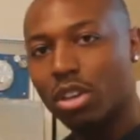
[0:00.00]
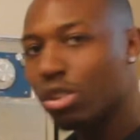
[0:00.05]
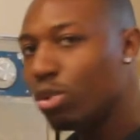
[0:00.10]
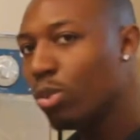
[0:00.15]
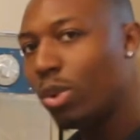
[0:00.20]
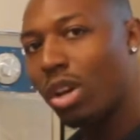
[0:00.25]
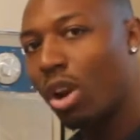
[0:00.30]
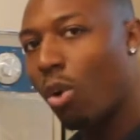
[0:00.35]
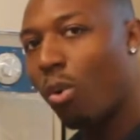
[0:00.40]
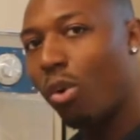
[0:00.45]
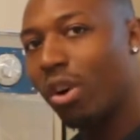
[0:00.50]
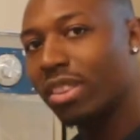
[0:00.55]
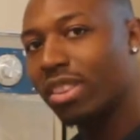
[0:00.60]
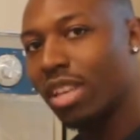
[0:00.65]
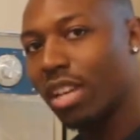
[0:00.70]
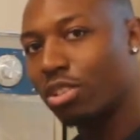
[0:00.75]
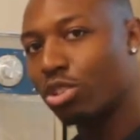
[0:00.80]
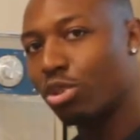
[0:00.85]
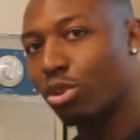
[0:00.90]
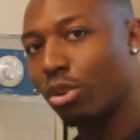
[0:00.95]
We don't want
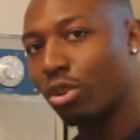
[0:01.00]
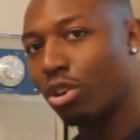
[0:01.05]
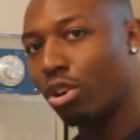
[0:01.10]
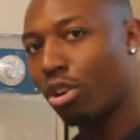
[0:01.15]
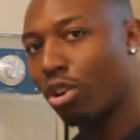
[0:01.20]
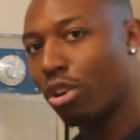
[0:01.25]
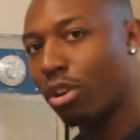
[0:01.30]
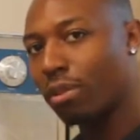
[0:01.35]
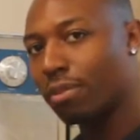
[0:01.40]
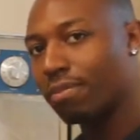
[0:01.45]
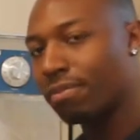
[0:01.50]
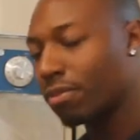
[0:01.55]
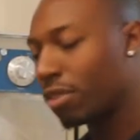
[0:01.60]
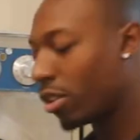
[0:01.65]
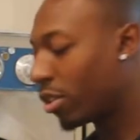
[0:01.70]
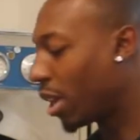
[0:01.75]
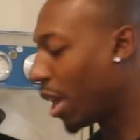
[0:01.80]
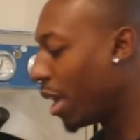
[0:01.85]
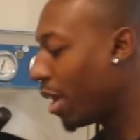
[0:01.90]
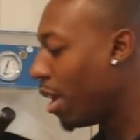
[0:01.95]
that to occur,
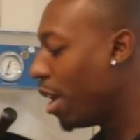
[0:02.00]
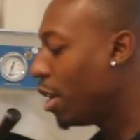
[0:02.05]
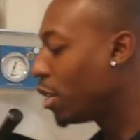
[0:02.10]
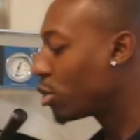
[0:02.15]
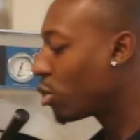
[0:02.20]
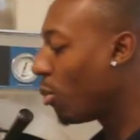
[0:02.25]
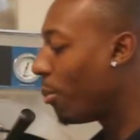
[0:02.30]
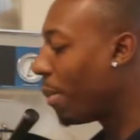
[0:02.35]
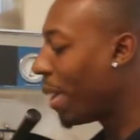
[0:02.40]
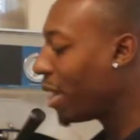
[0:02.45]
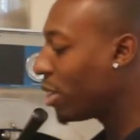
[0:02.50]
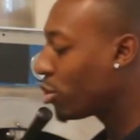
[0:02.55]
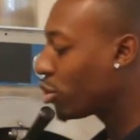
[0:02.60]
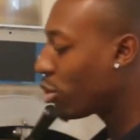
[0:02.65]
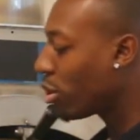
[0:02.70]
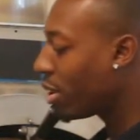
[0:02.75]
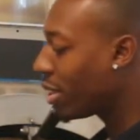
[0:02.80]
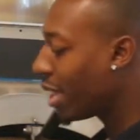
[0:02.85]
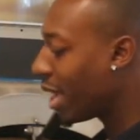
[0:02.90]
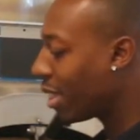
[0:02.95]
okay? So make
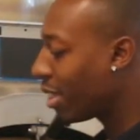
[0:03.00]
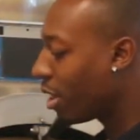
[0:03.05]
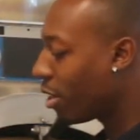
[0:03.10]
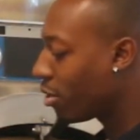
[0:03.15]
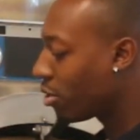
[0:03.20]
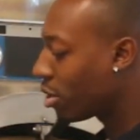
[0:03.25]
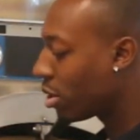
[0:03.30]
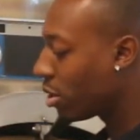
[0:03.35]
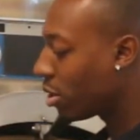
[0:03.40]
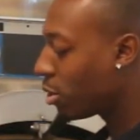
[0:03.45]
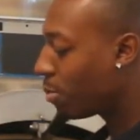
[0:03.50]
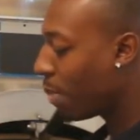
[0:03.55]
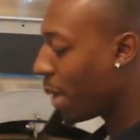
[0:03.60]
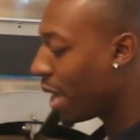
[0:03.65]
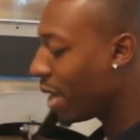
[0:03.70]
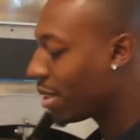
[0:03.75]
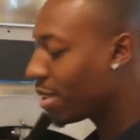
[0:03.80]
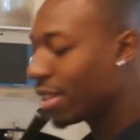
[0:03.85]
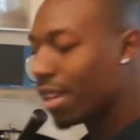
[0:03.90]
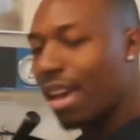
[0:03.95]
sure that there's
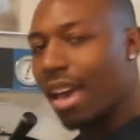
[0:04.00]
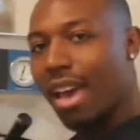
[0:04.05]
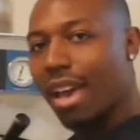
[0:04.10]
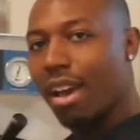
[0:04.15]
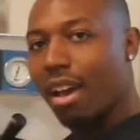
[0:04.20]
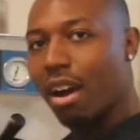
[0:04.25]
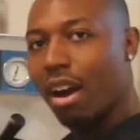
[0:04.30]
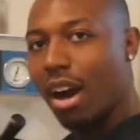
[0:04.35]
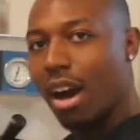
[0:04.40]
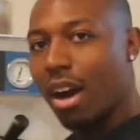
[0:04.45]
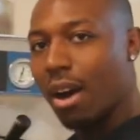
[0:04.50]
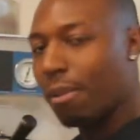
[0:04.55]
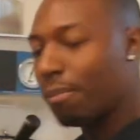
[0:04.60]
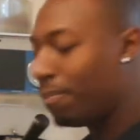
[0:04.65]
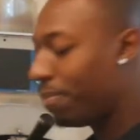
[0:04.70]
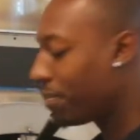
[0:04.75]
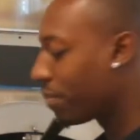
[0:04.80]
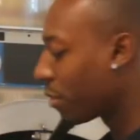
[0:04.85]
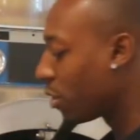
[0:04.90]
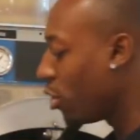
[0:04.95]
space,
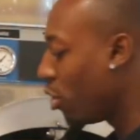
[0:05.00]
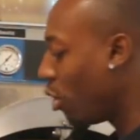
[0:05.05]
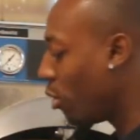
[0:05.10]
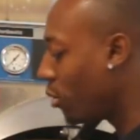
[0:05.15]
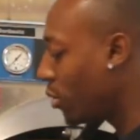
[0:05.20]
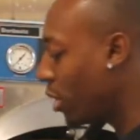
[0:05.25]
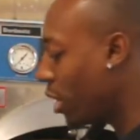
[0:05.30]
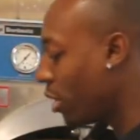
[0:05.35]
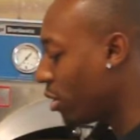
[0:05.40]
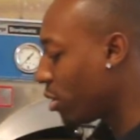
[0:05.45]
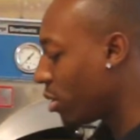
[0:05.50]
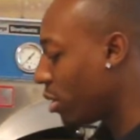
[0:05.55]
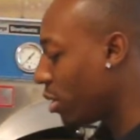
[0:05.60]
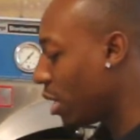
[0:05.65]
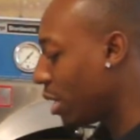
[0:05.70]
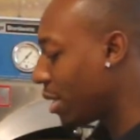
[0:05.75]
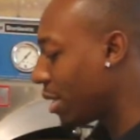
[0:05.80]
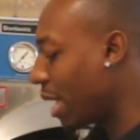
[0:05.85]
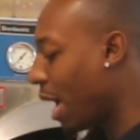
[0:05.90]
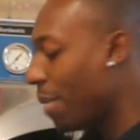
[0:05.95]

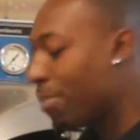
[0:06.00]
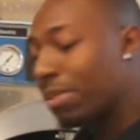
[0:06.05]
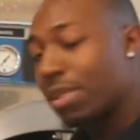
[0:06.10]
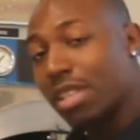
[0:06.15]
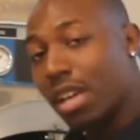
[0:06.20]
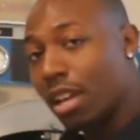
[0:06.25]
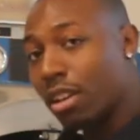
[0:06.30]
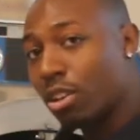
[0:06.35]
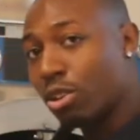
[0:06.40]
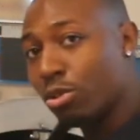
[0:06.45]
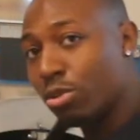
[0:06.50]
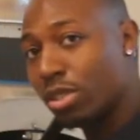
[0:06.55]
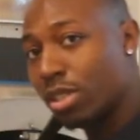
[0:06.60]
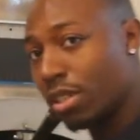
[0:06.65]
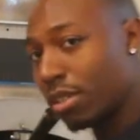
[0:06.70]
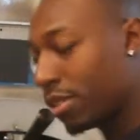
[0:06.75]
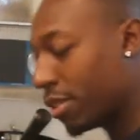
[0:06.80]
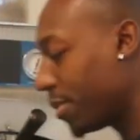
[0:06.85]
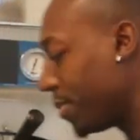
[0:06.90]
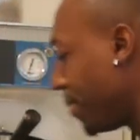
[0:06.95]
the top is
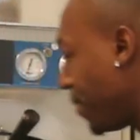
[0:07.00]
unloosened.